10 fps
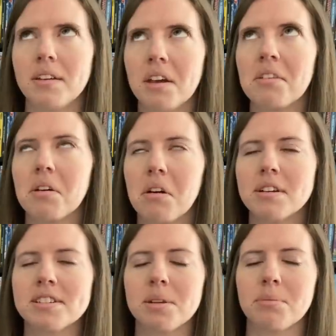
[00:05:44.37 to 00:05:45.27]
Now, there
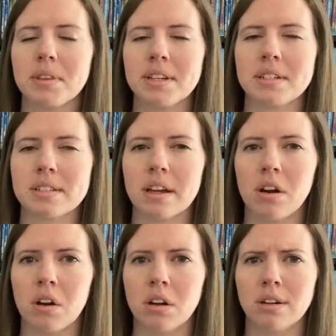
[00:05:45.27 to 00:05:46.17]
are some things that
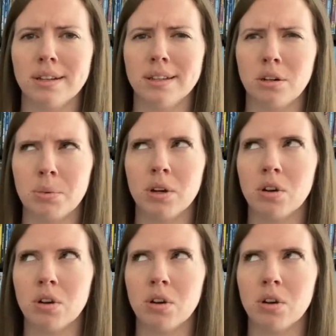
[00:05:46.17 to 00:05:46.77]
are a little bit